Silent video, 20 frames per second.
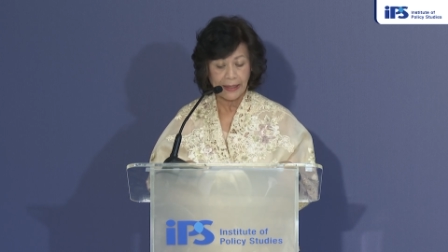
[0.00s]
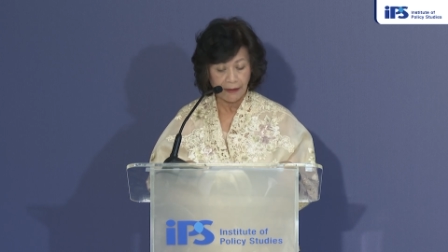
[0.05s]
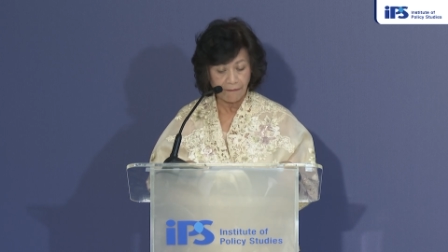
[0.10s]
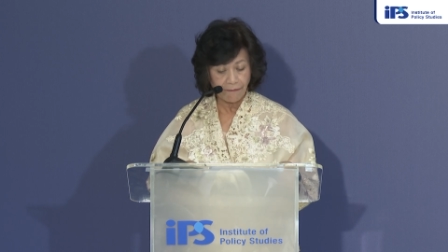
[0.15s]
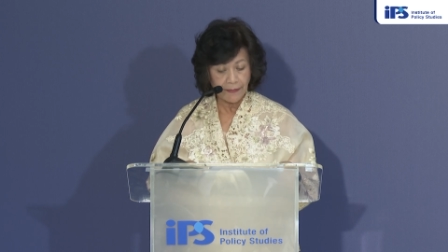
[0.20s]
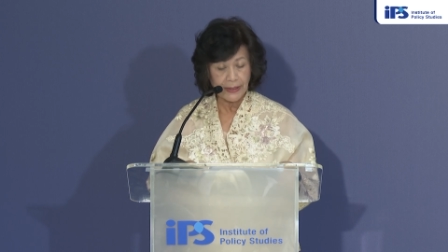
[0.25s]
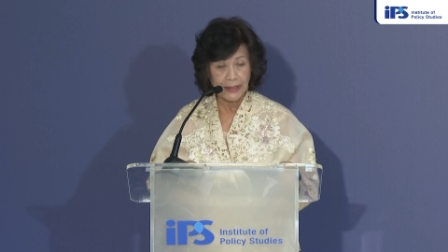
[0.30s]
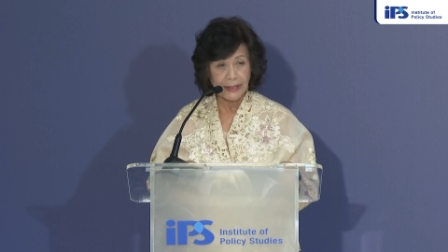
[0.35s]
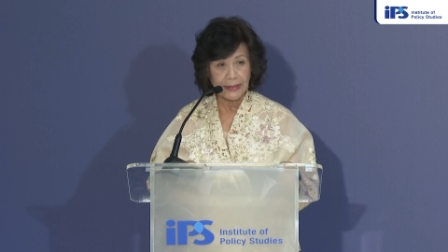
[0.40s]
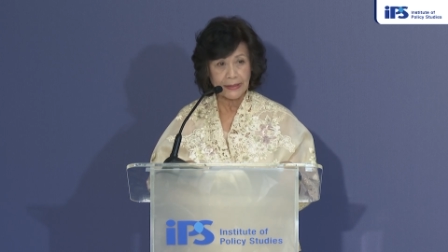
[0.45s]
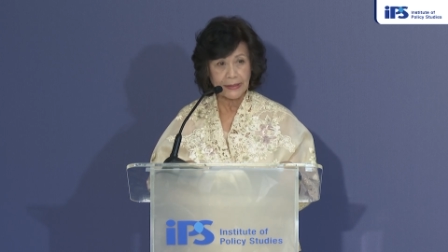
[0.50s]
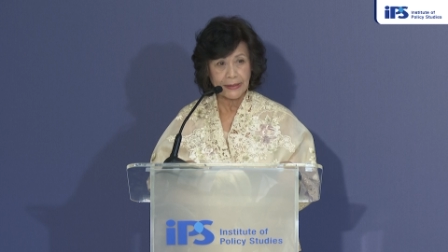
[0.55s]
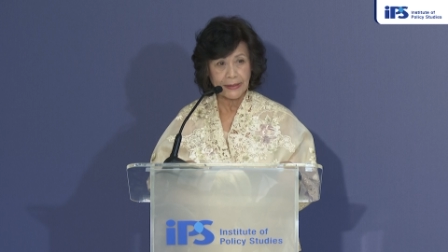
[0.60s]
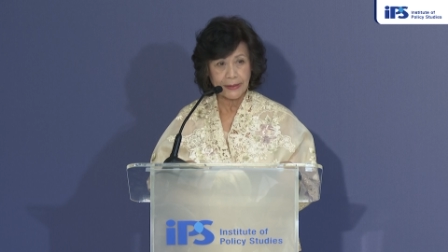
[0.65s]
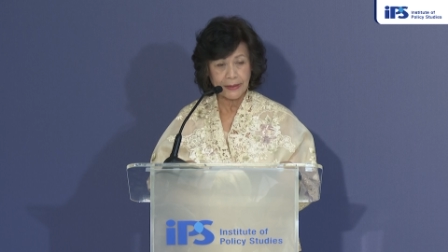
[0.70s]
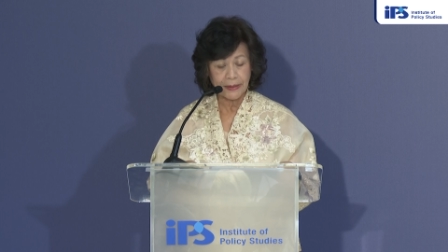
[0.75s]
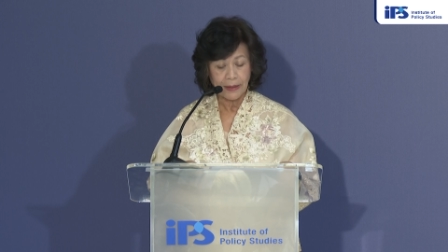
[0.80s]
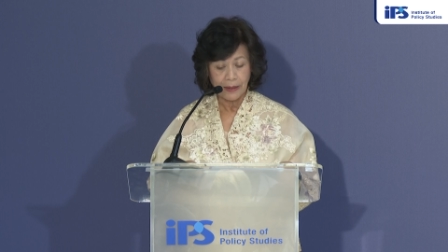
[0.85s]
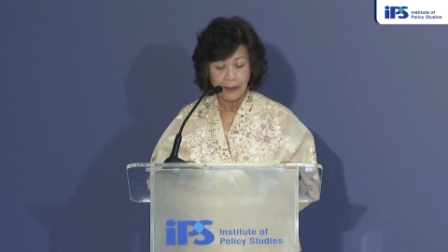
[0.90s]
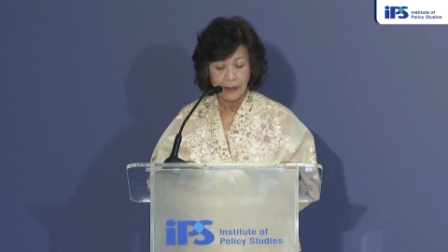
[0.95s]

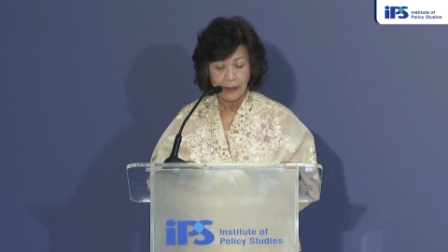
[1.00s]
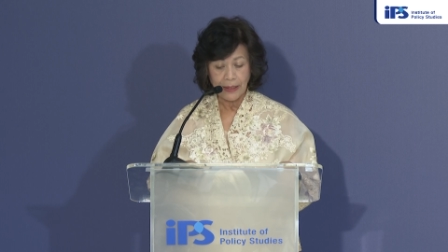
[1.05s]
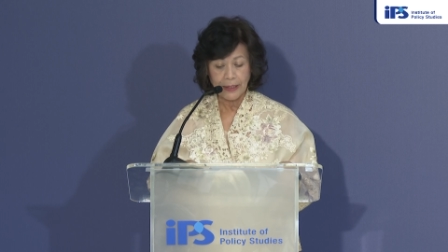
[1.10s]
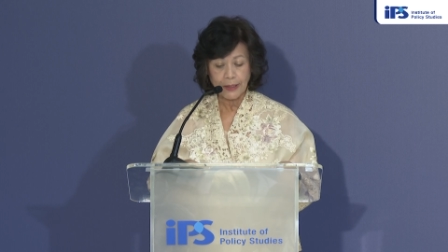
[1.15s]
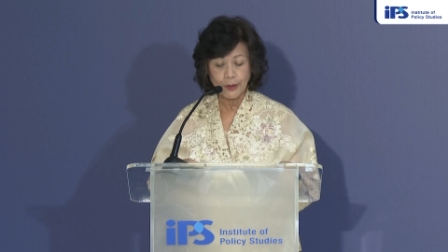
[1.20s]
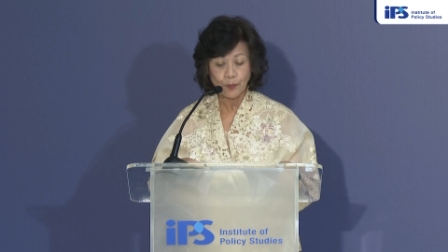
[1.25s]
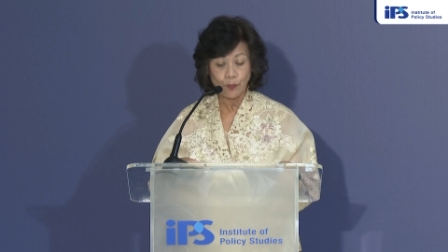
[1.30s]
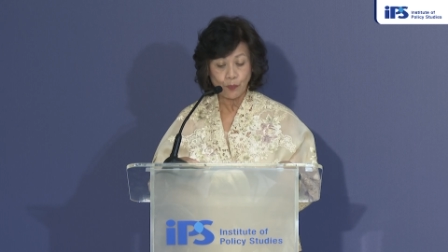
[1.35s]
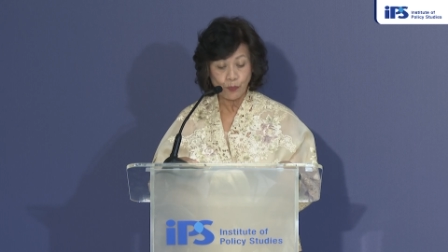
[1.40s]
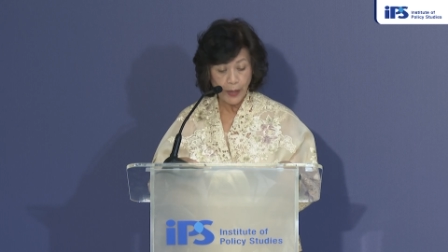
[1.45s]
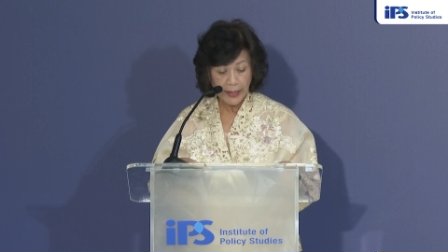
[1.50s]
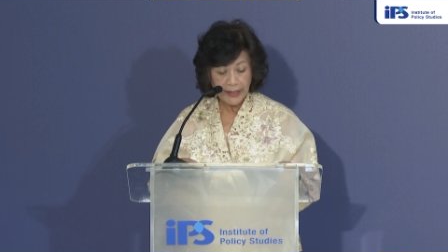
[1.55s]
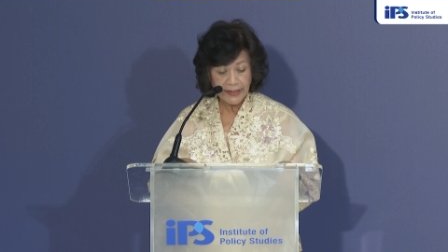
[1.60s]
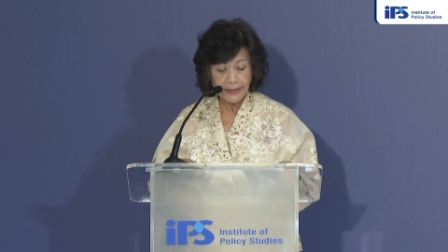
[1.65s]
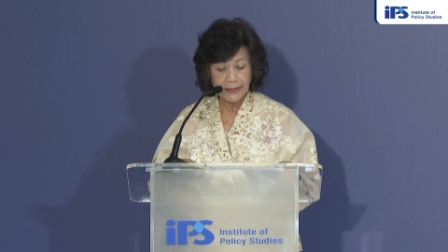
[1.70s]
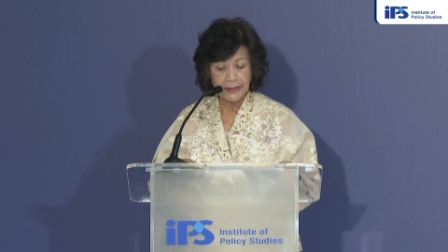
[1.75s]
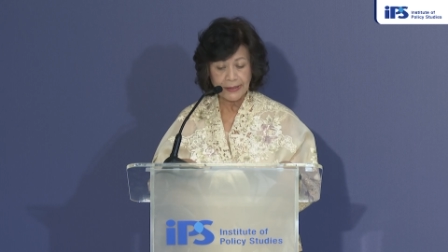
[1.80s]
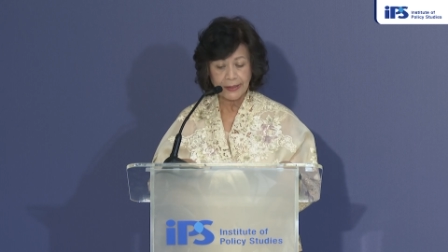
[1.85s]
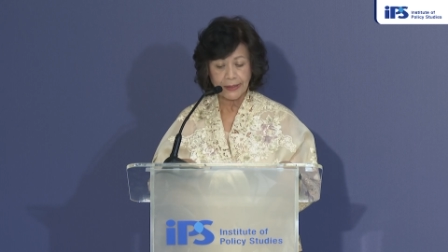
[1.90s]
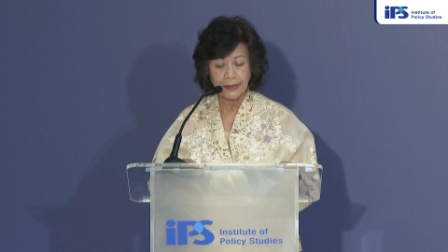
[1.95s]
governance is
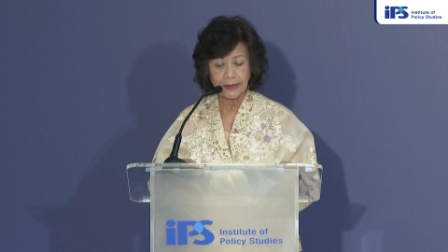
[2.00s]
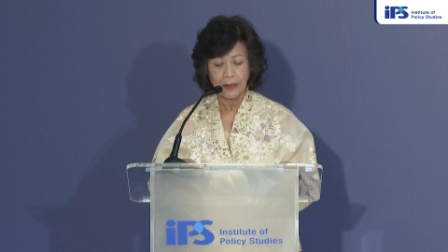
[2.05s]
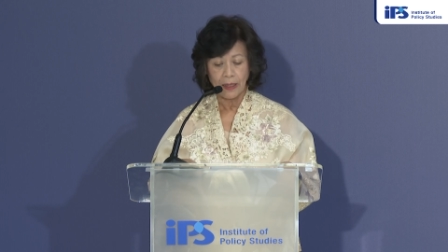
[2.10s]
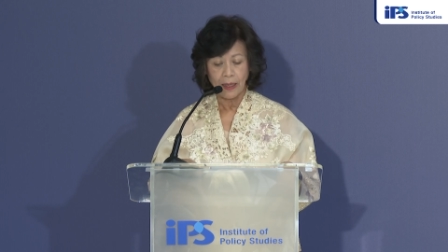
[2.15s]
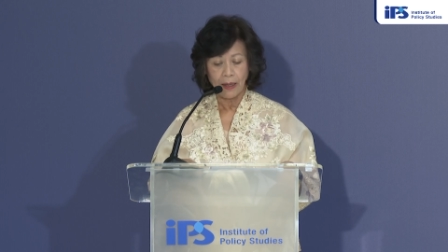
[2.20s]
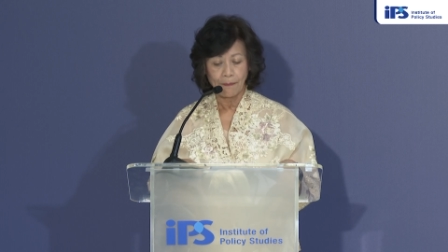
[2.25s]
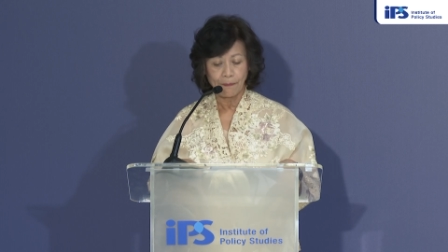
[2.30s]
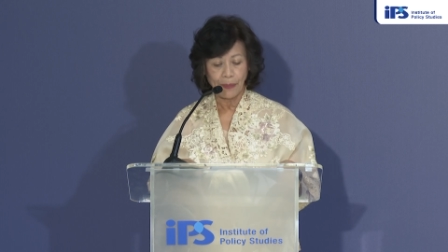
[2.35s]
practiced